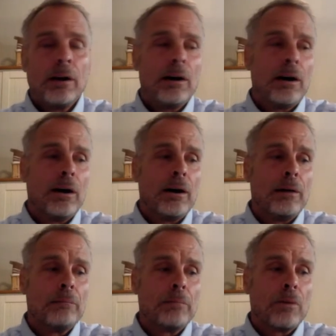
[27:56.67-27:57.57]

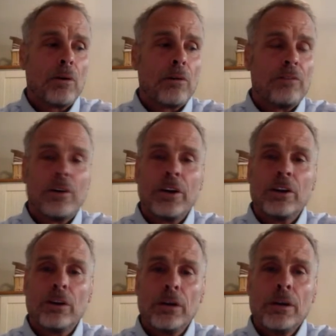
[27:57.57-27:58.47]
um, are very
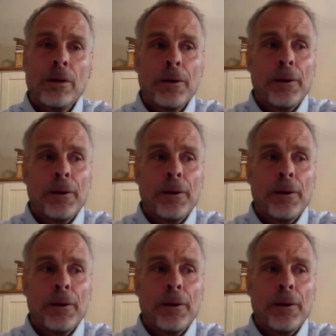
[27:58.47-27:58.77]
good.